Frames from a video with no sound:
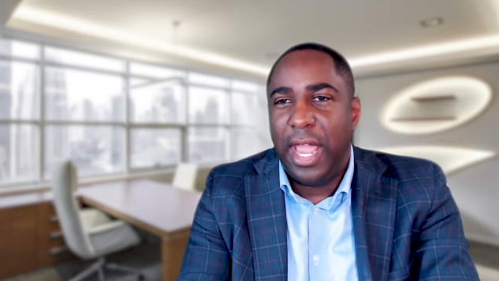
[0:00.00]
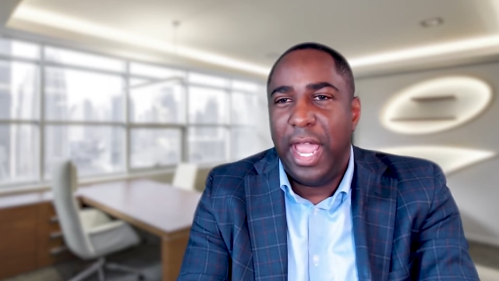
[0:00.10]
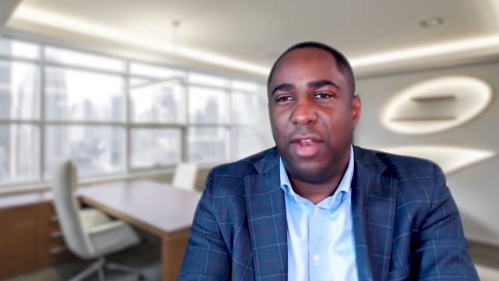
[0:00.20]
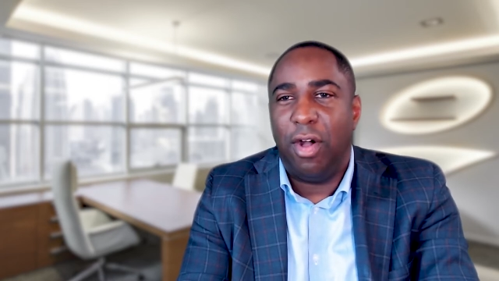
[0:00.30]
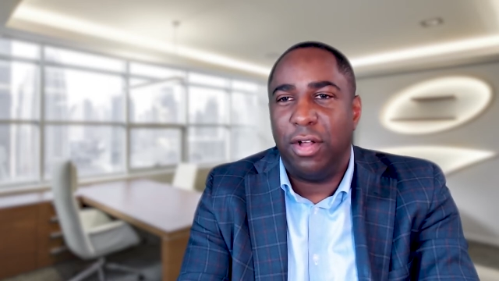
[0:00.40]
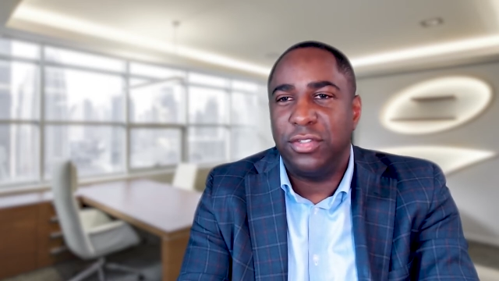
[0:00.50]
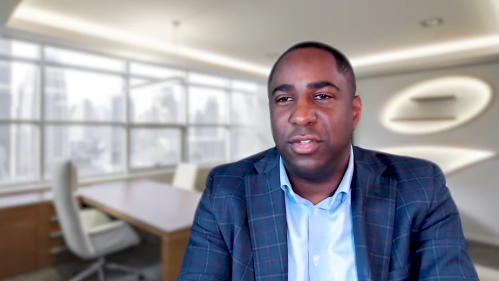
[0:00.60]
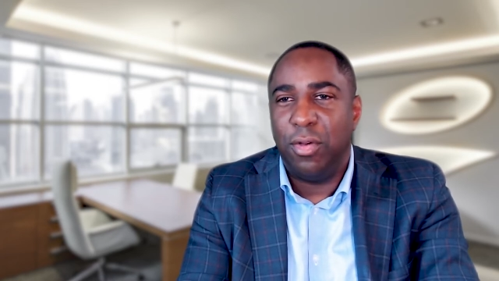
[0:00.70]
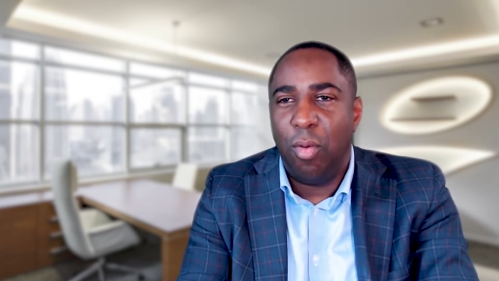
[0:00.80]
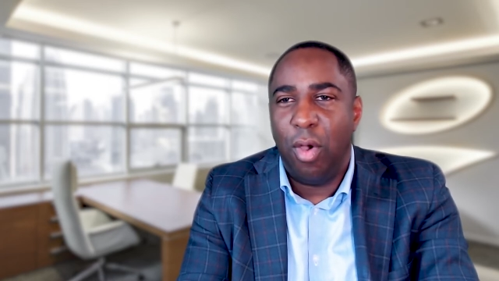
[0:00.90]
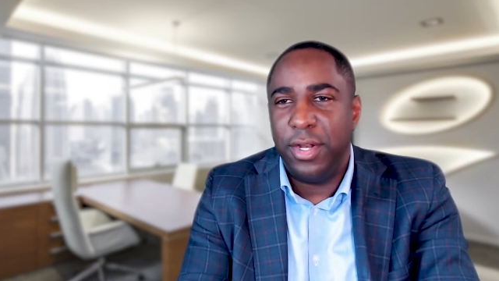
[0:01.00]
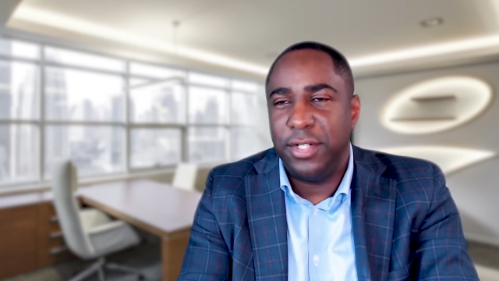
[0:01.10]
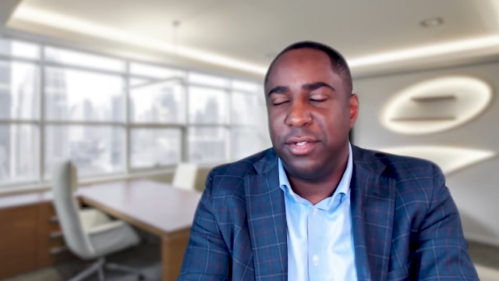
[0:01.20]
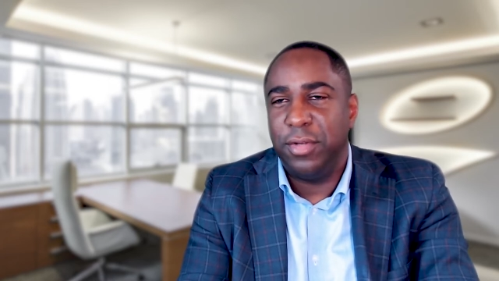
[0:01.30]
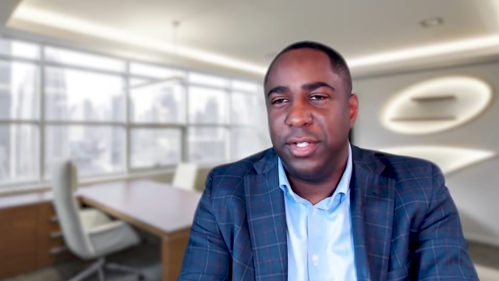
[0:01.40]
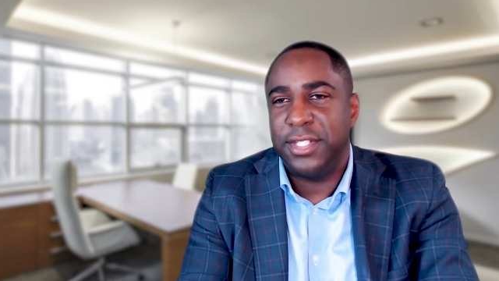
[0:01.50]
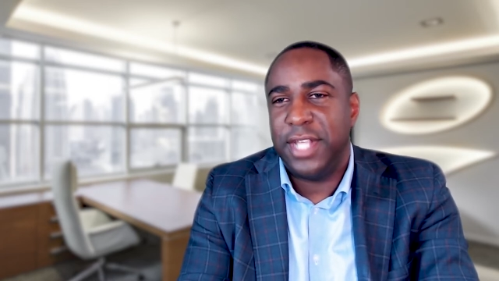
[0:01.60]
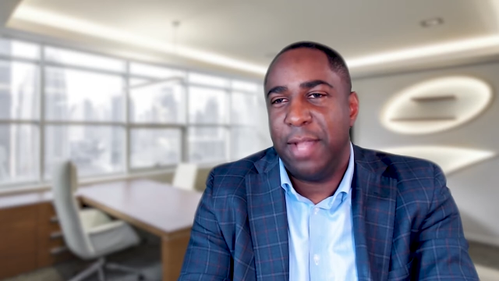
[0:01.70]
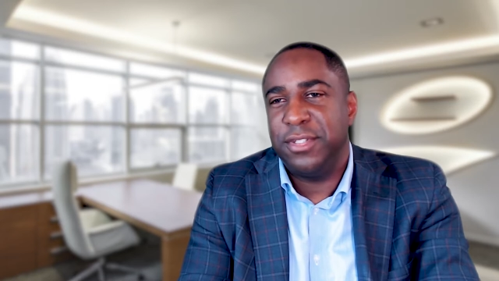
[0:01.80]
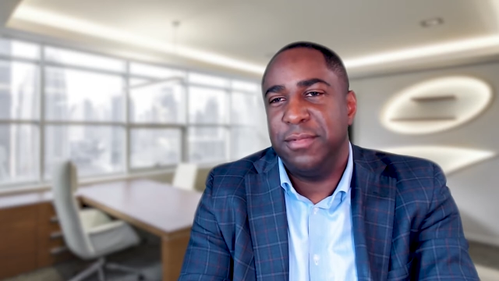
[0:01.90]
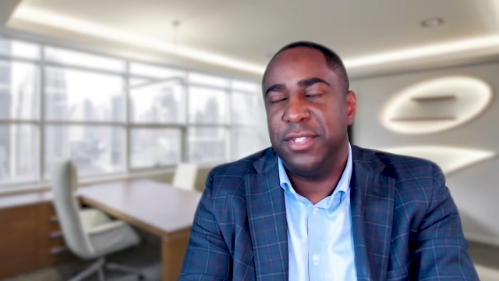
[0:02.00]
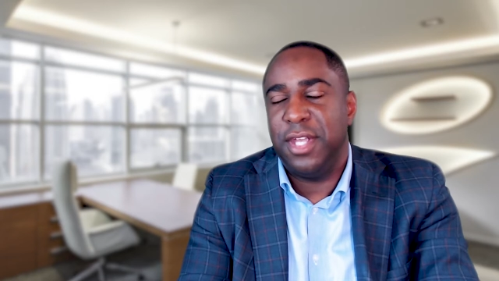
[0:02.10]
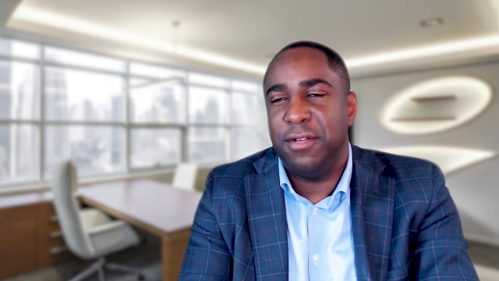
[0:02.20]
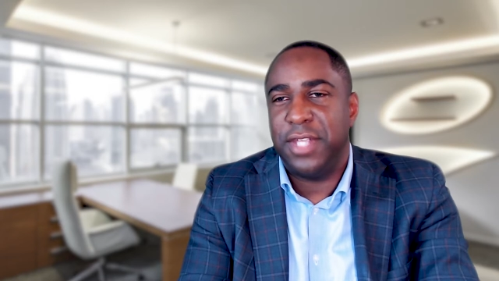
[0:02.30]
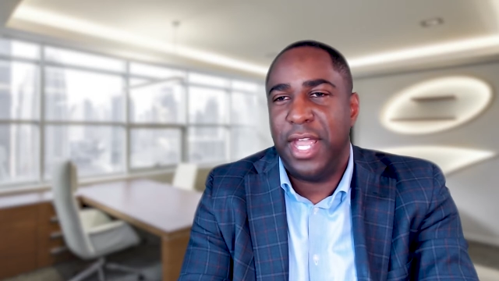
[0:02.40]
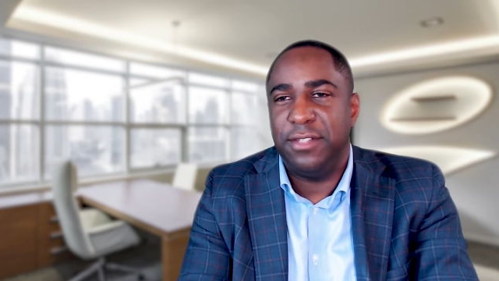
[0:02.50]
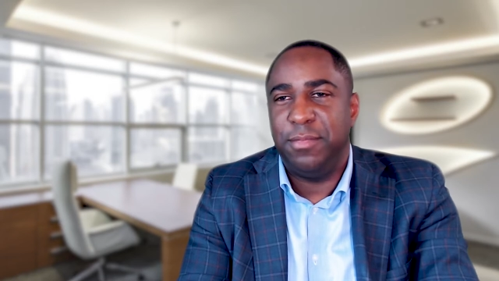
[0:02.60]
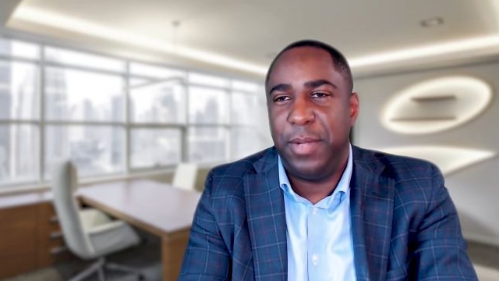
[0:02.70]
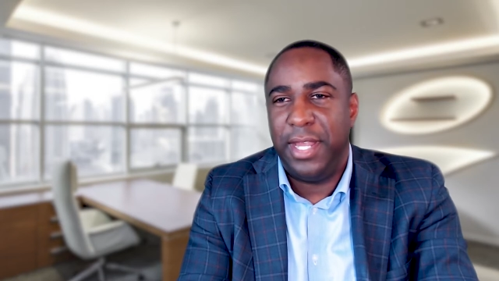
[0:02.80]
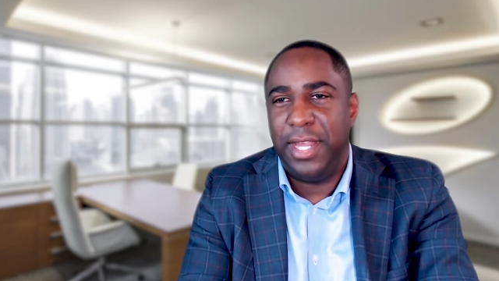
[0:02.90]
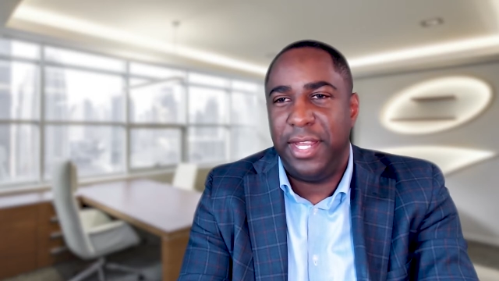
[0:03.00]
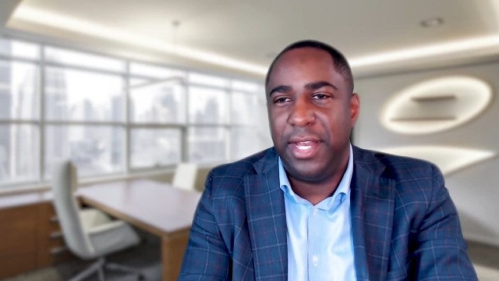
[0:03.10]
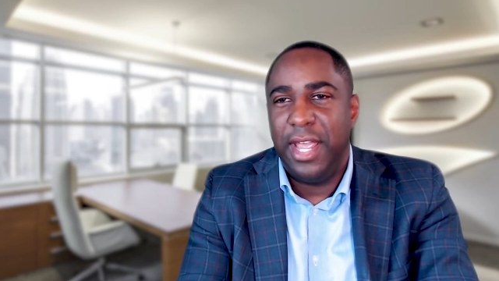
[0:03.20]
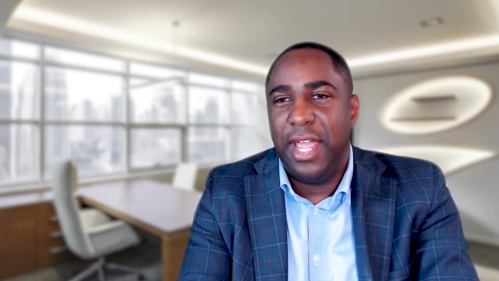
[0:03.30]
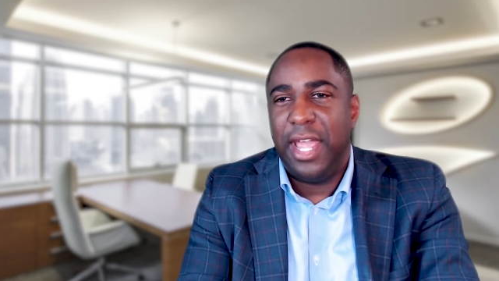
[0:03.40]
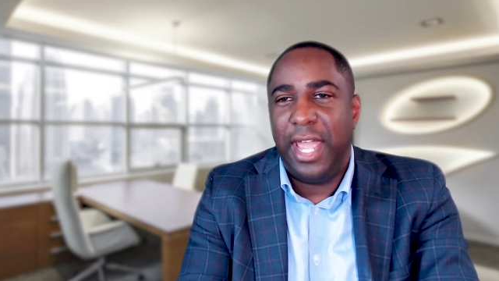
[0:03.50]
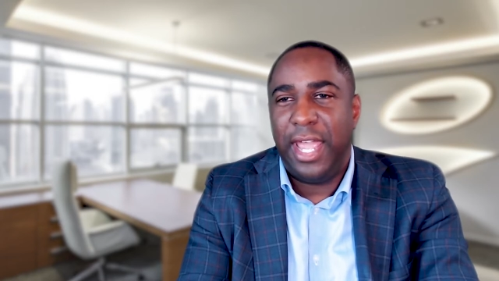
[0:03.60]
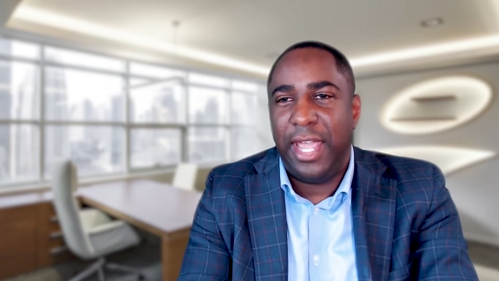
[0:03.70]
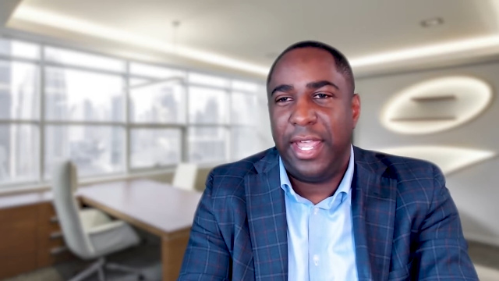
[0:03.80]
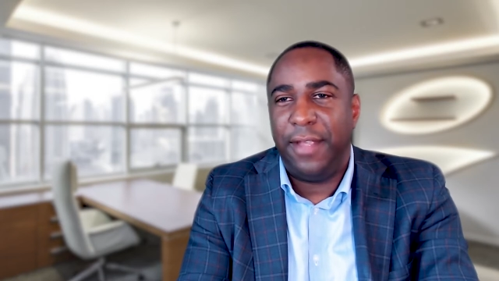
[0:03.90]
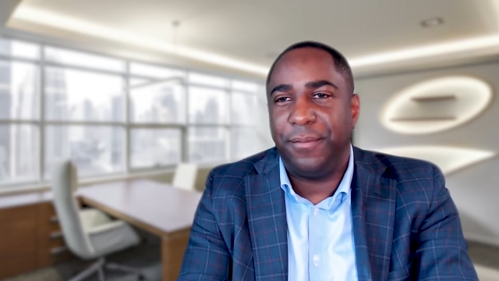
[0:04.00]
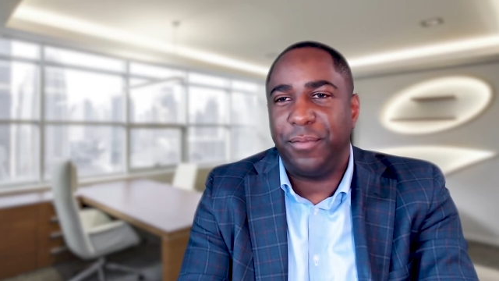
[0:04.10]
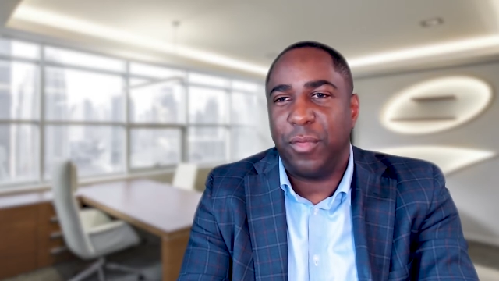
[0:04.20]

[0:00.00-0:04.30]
and also wanted to really establish themselves as being a